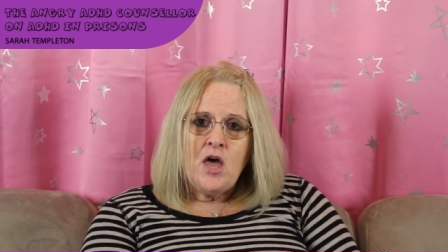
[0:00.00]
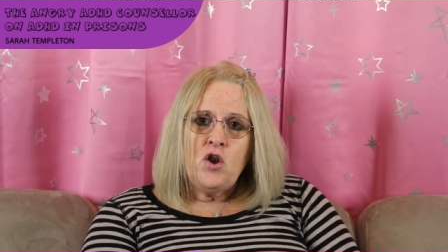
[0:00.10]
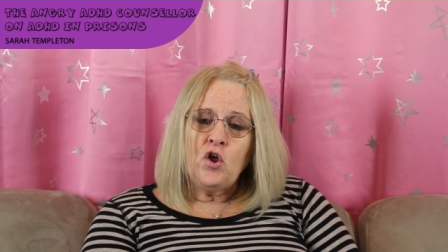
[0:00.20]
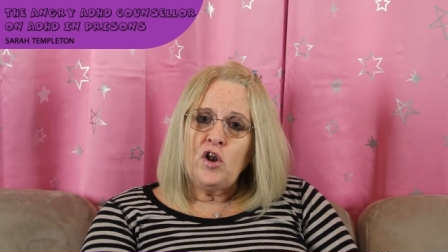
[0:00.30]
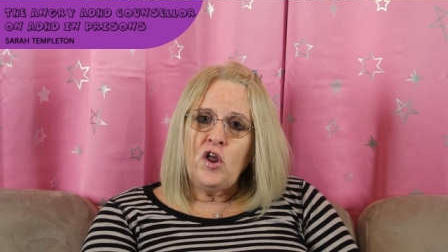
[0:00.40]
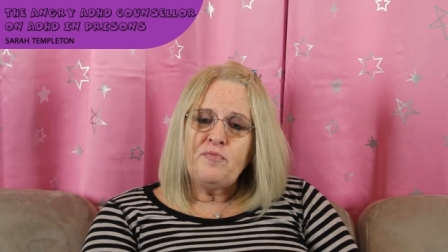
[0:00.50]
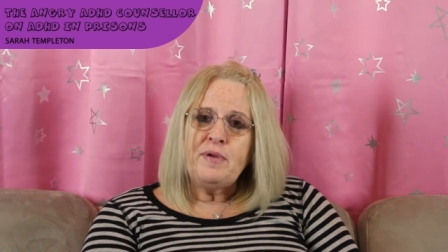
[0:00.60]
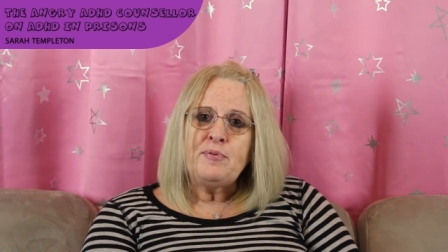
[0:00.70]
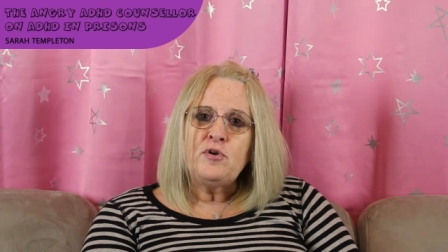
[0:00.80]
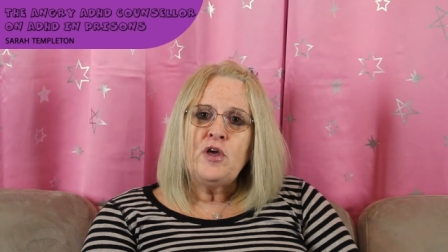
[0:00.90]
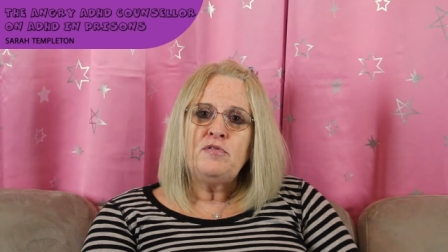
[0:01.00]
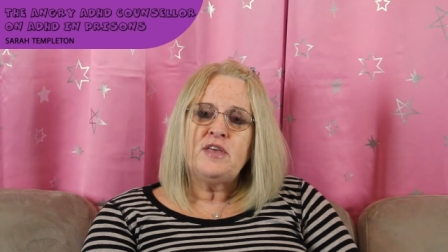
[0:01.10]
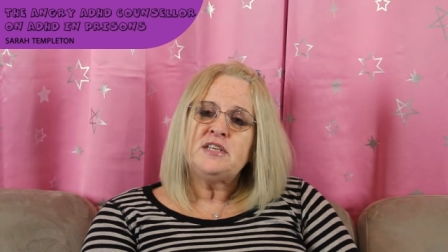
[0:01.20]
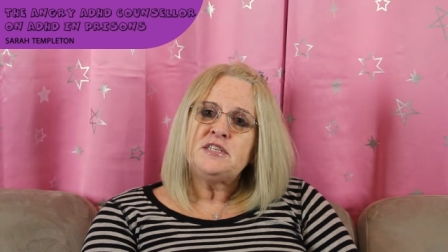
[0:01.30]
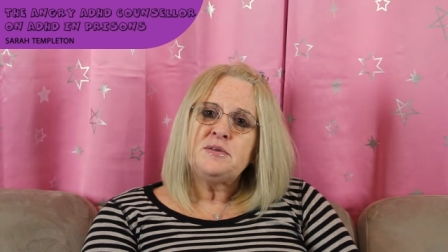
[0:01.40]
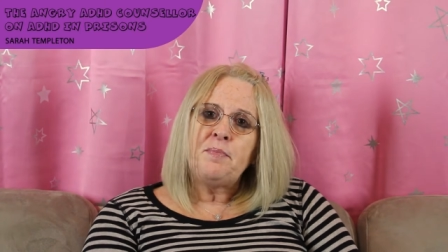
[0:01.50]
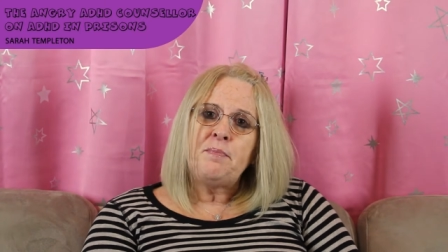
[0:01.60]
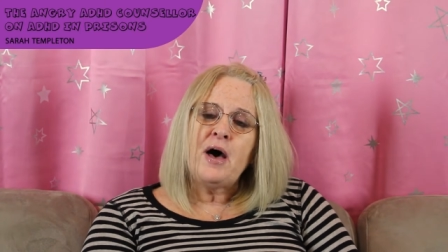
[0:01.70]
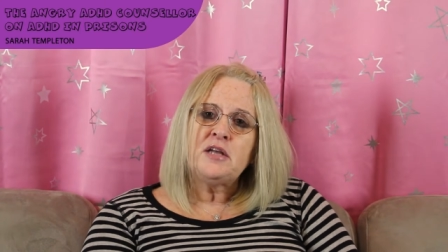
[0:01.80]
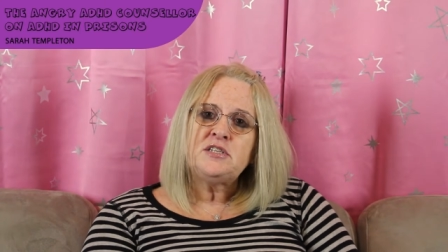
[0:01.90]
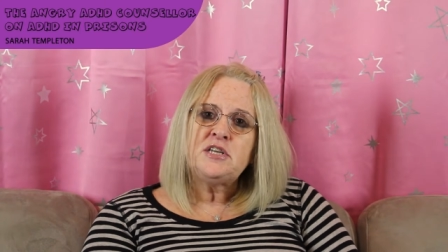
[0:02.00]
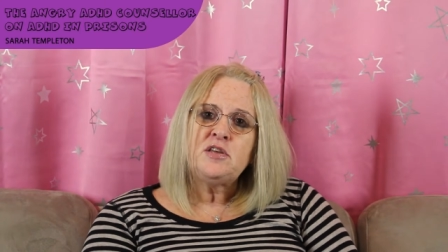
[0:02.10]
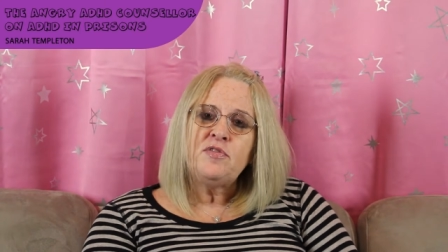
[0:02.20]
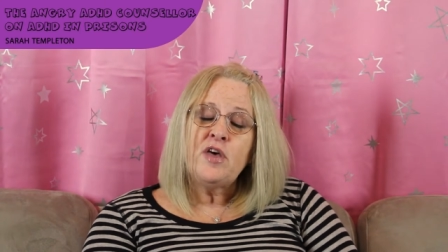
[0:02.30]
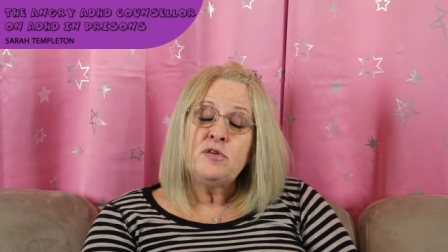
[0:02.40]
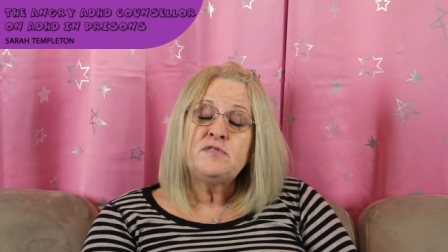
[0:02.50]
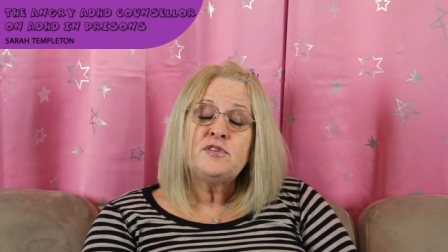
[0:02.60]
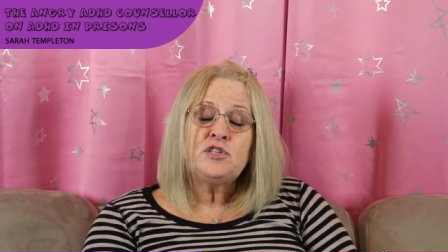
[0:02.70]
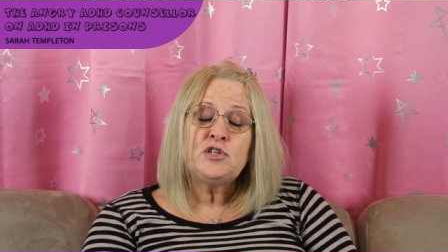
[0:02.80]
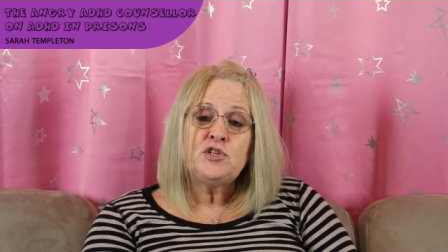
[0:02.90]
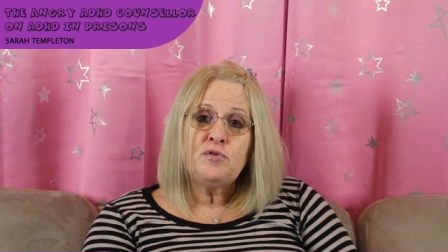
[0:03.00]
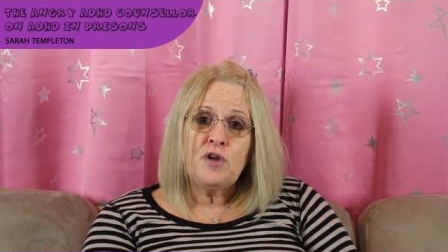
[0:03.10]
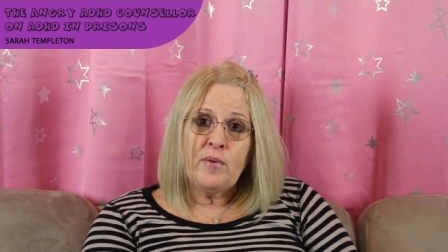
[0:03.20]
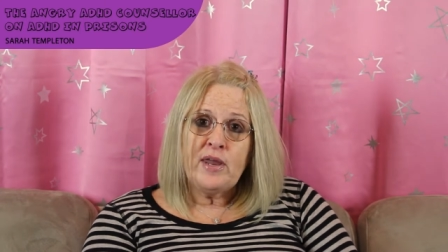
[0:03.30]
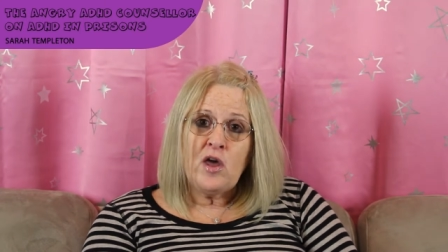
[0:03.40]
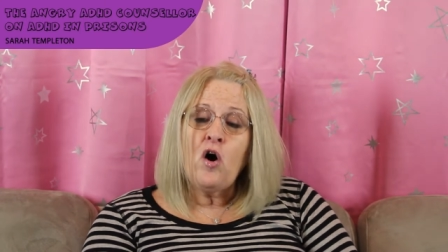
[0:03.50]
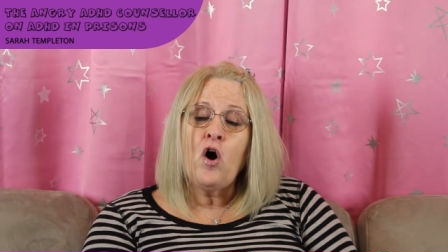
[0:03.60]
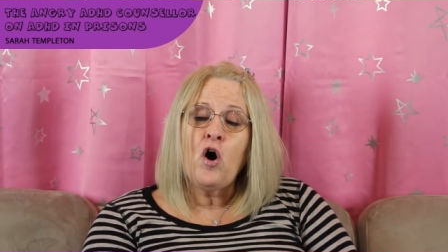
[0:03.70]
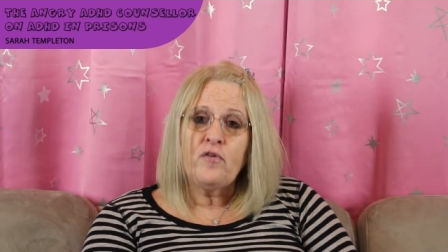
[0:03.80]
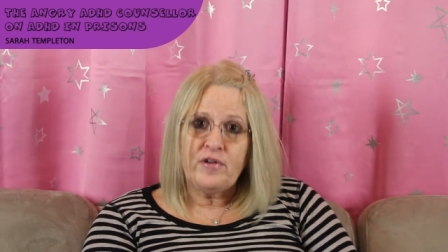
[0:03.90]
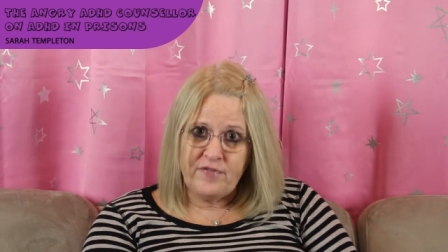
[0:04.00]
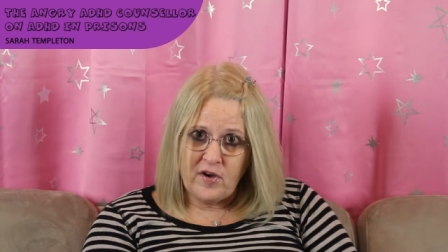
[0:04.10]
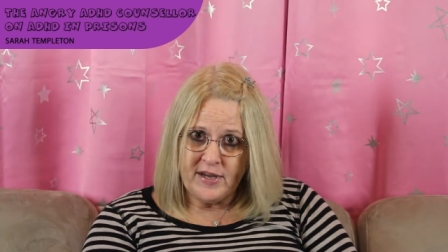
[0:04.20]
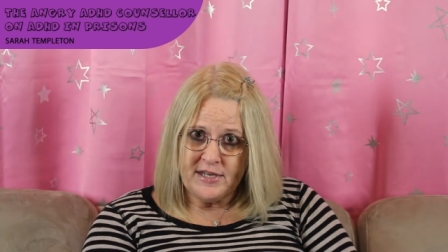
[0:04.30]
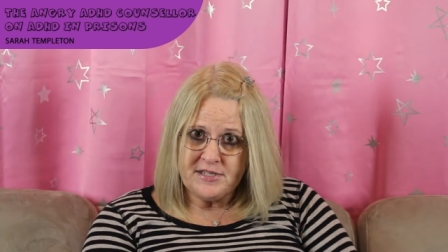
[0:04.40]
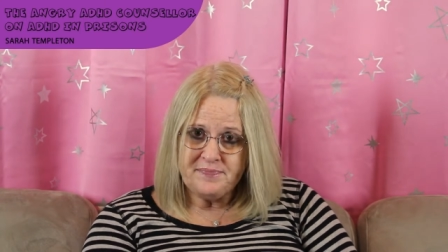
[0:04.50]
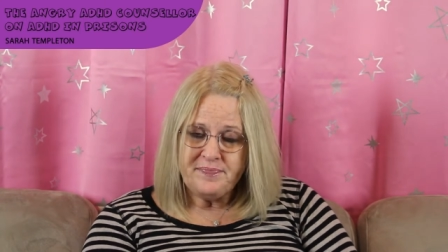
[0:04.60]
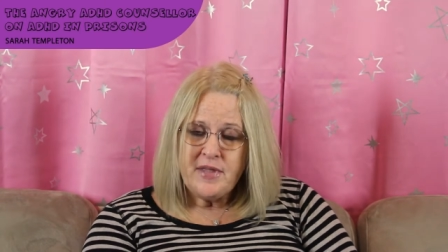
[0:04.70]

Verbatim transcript: Not a lot of people know this, but those of us that do know it are horrified.